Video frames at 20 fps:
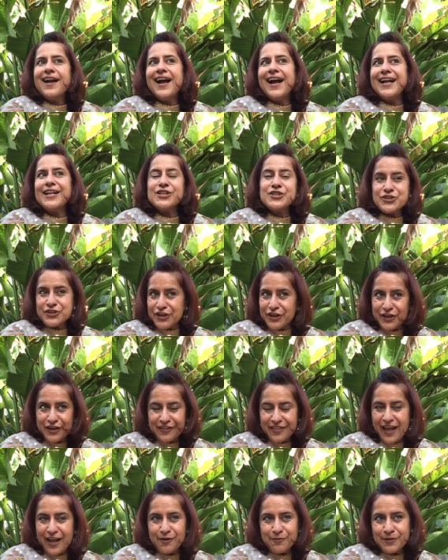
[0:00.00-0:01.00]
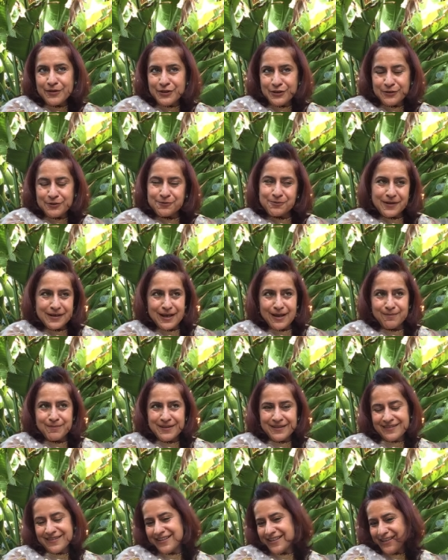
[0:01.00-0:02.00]
I'll share that with you when I'm
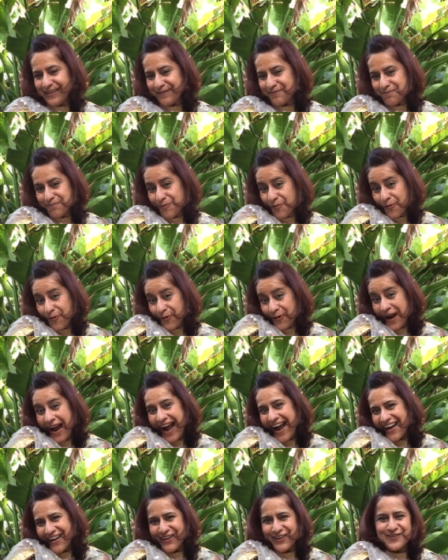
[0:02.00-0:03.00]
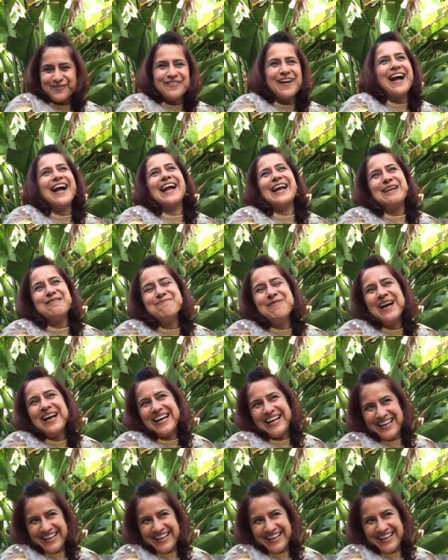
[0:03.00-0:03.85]
in the more higher vibe.